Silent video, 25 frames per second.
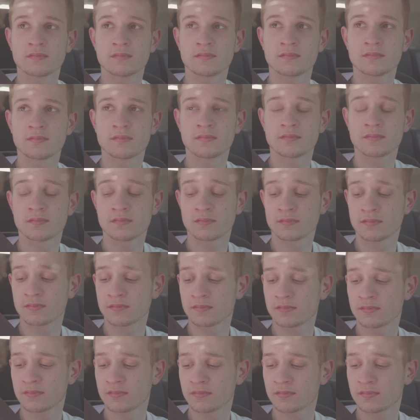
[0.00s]

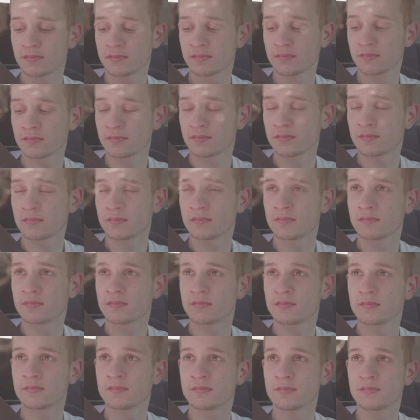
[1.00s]

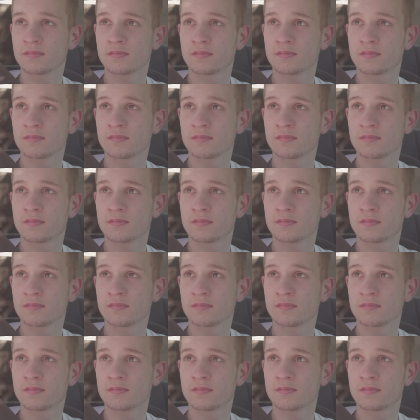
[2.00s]
[no speech]